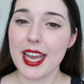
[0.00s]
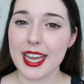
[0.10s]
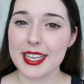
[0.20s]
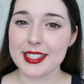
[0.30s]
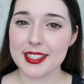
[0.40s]

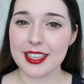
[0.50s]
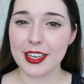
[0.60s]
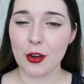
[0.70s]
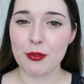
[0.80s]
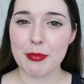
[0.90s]
a
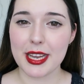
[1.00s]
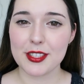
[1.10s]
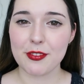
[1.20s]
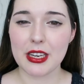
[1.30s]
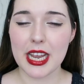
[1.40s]

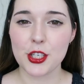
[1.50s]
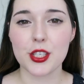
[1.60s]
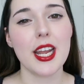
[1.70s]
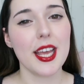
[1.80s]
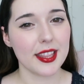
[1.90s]
silicone-based
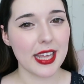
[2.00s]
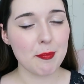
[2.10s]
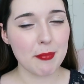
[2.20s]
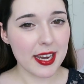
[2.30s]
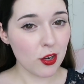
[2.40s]
foundation, they
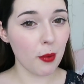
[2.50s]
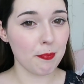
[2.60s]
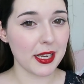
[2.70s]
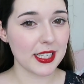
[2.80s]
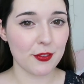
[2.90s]
may not
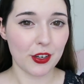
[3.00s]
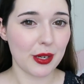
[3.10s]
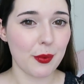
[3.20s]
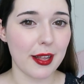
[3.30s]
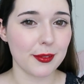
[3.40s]
mix very
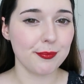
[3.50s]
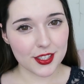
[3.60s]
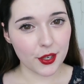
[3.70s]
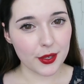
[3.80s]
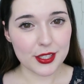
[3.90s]
well.
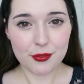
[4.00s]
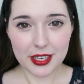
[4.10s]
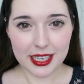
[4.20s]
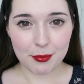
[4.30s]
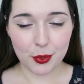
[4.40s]
So it's
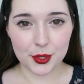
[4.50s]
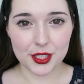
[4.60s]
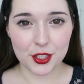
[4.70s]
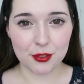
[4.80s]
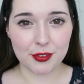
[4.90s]
really
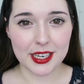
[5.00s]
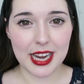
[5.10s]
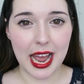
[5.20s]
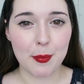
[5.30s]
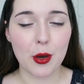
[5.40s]
important to read
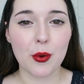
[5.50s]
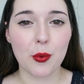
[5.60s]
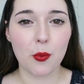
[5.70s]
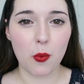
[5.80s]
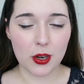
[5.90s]
up
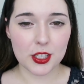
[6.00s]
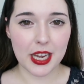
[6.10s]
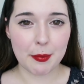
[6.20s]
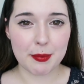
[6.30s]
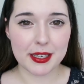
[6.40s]
on what
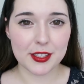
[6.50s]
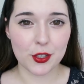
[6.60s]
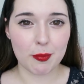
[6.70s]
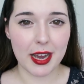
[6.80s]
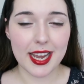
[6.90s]
type of mixer
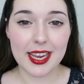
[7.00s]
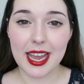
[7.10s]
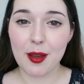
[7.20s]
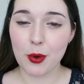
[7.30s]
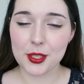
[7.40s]
you're buying
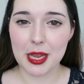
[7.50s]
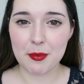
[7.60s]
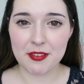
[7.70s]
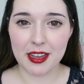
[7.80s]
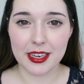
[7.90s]
and what type
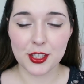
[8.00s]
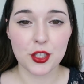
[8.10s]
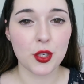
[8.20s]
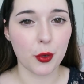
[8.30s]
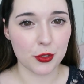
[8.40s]
of foundation
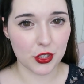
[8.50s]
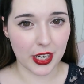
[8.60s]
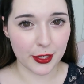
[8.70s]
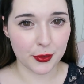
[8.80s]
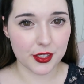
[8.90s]
you want to
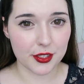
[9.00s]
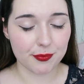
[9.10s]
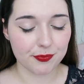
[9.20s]
dilute.